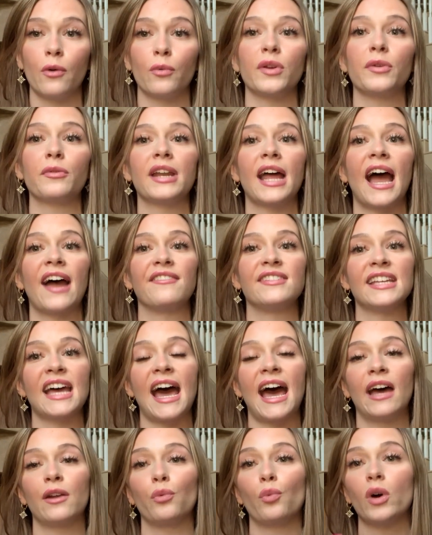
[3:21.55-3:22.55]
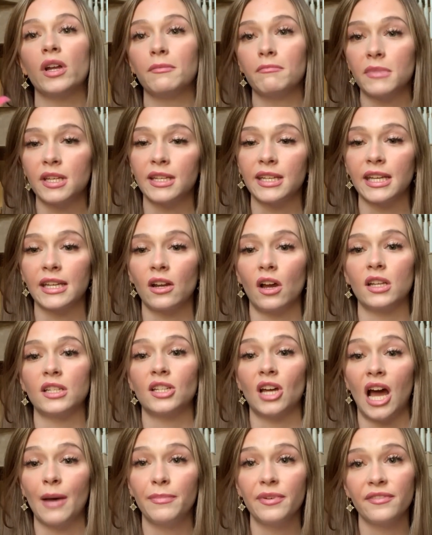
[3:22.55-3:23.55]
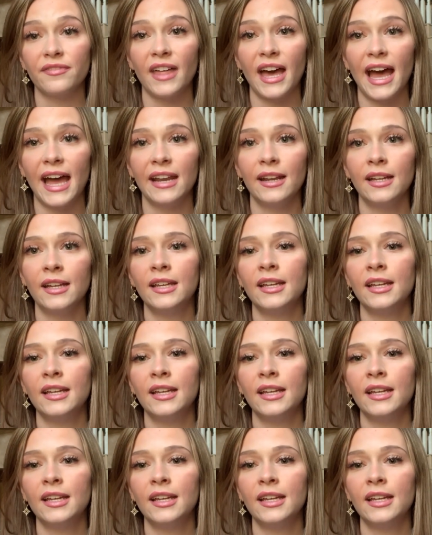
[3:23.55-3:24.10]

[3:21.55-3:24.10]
We would have to add 1 million on top of that,